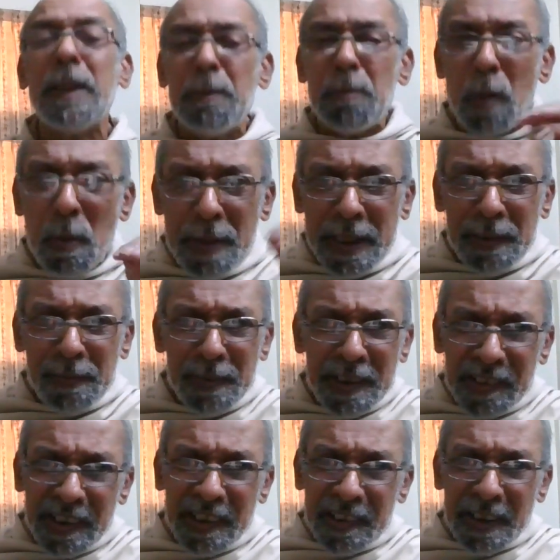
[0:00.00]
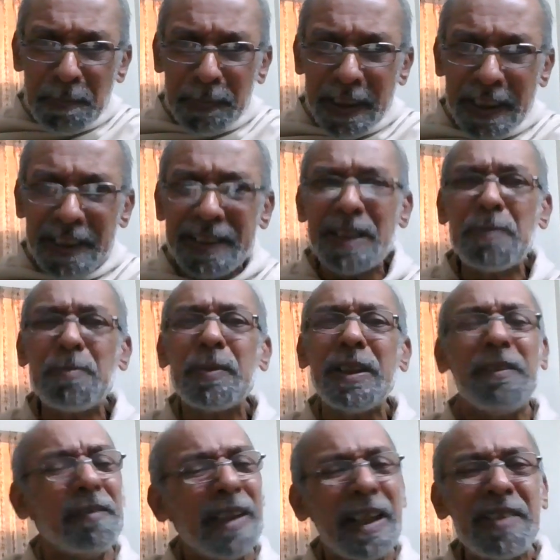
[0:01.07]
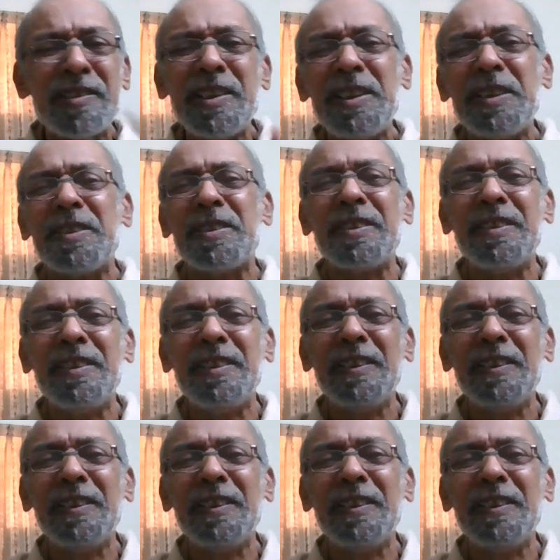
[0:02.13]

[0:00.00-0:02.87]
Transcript: The moment we see something tempting, that's it.